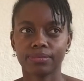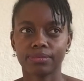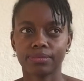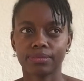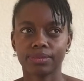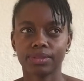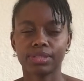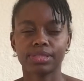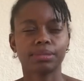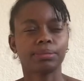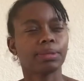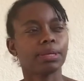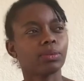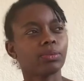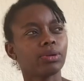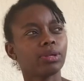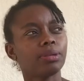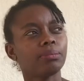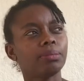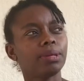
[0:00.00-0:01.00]
Because I'm like,
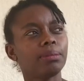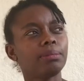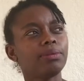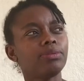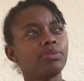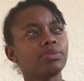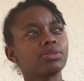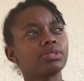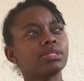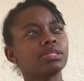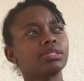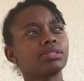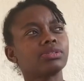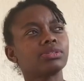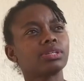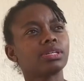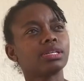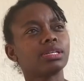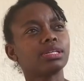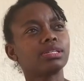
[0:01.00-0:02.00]
well, maybe if you sent your
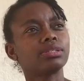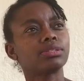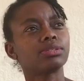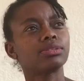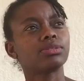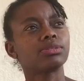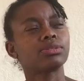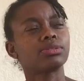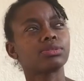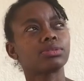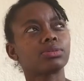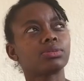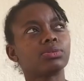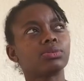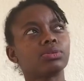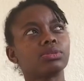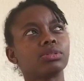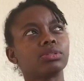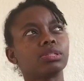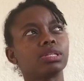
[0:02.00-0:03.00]
kid to the
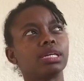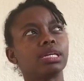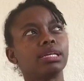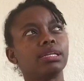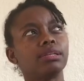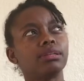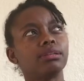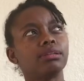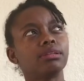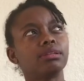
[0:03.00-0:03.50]
school, then